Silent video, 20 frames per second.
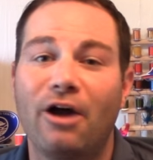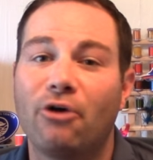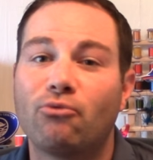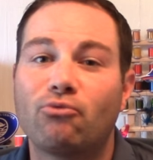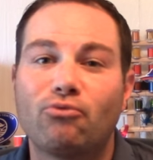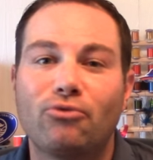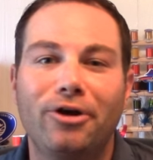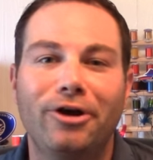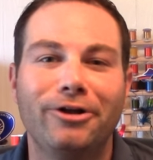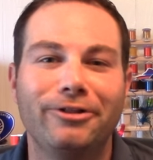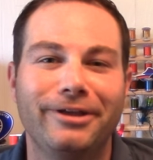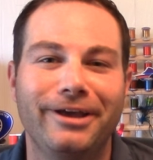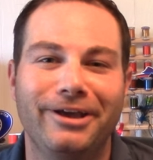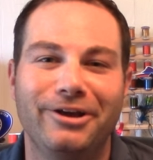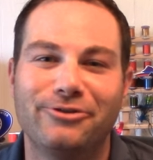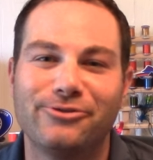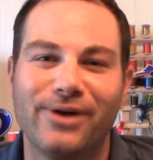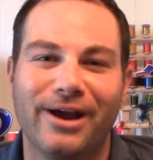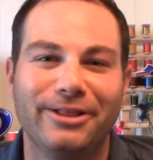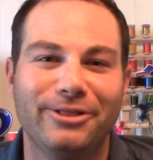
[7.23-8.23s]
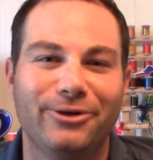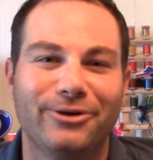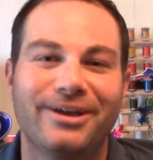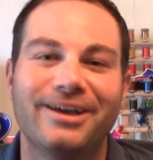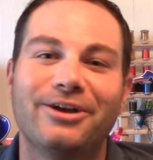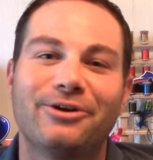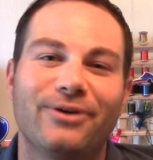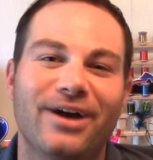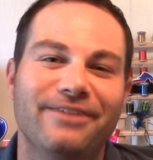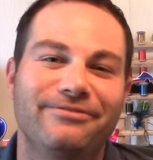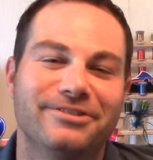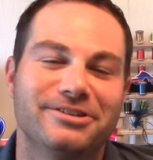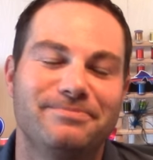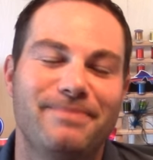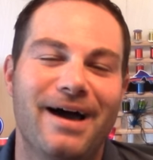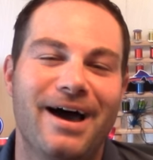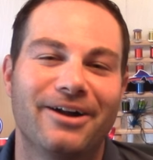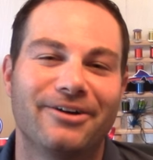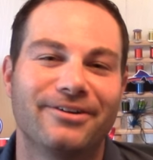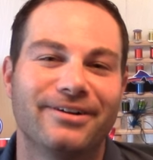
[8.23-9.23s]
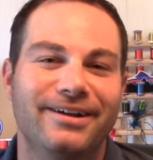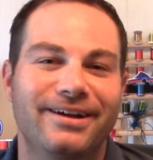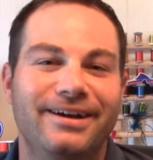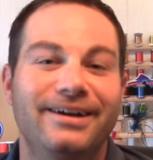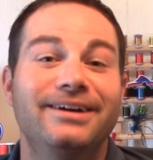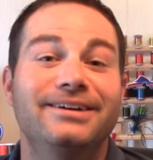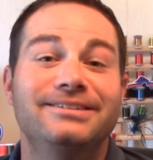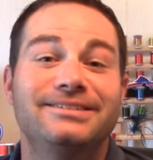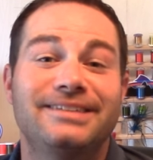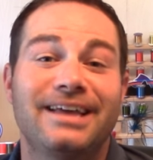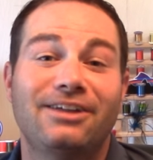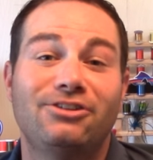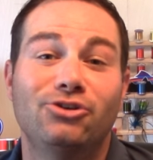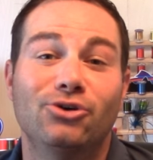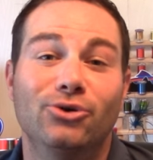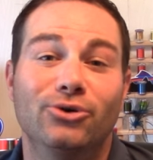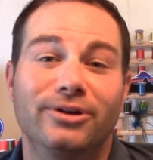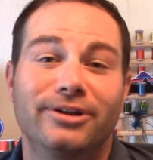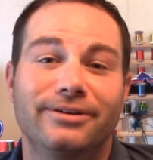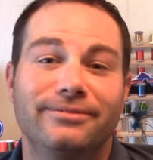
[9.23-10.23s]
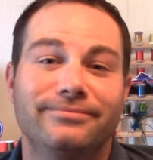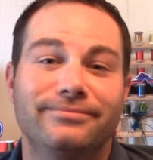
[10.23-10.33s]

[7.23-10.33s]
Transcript: really great looking crayfish pattern. Stay tuned.